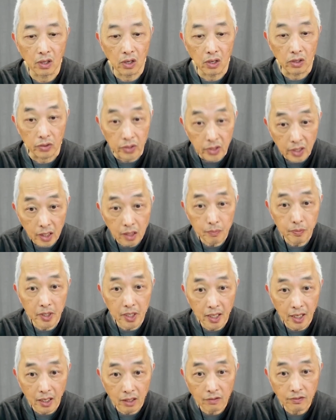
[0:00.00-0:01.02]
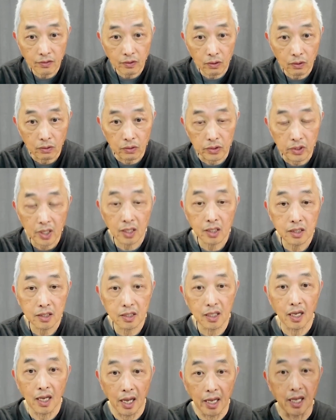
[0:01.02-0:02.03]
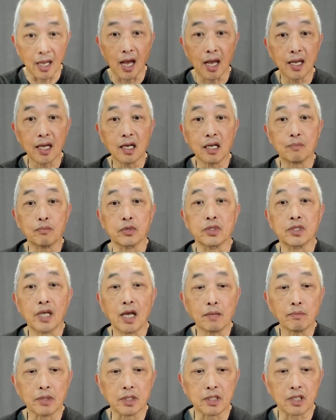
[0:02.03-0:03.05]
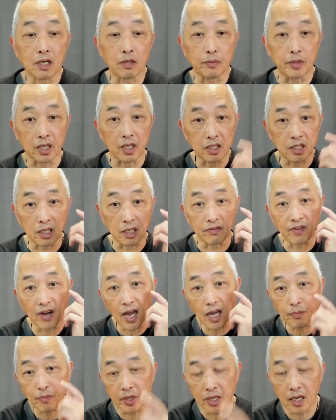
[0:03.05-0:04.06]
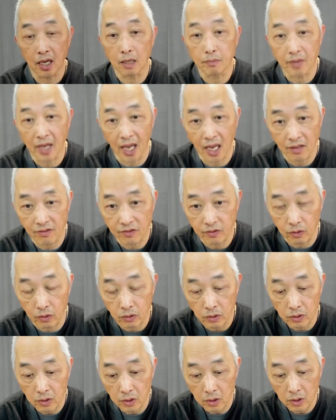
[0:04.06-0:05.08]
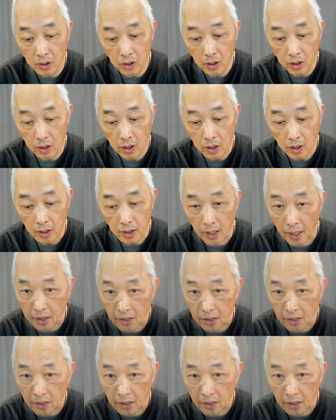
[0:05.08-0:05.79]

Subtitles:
You got to say, hey, I got to protect myself, because if I become hateful, That's a fire element.